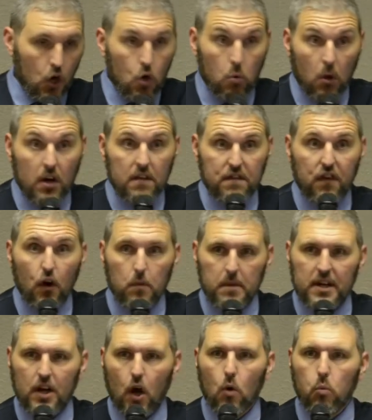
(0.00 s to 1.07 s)
who want to
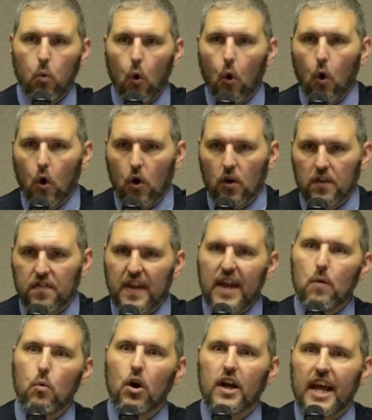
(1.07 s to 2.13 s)
foment a war.
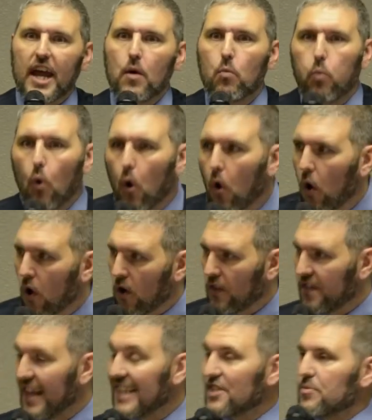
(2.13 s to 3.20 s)
They want a
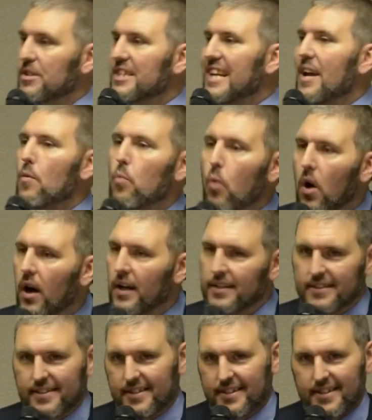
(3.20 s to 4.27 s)
war. That's what they
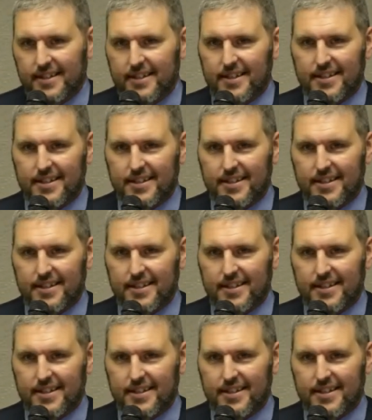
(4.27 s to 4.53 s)
want.